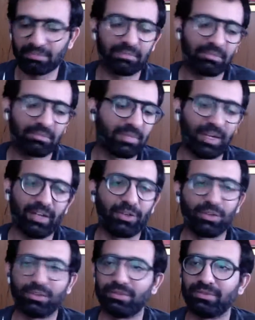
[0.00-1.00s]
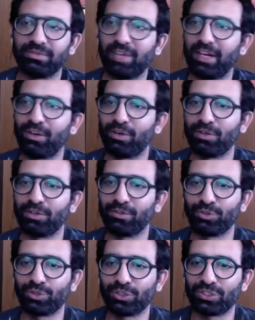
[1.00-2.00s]
I don't know what the
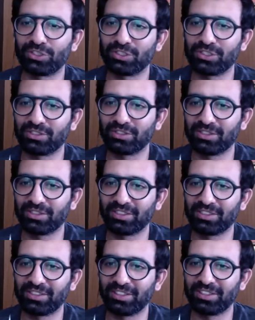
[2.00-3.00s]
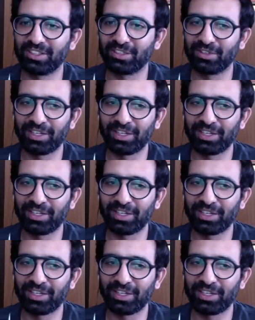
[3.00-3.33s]
future is. It's very difficult.